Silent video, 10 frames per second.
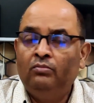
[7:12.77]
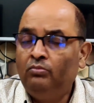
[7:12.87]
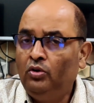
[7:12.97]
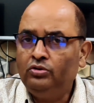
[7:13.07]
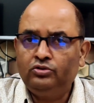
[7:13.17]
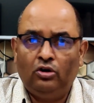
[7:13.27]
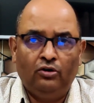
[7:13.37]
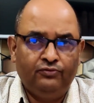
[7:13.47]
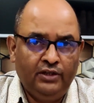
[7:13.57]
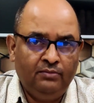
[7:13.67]
Most
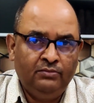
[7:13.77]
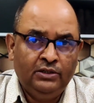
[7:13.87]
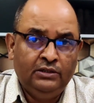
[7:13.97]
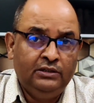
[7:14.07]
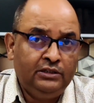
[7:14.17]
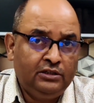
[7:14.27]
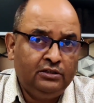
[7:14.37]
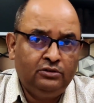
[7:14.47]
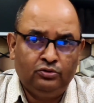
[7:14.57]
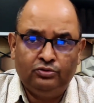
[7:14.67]
of them
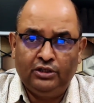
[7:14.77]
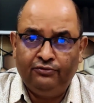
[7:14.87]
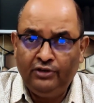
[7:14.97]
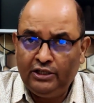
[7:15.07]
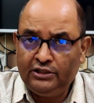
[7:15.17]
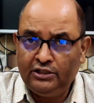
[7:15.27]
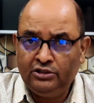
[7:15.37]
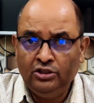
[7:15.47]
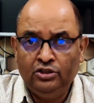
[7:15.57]
returned to their villages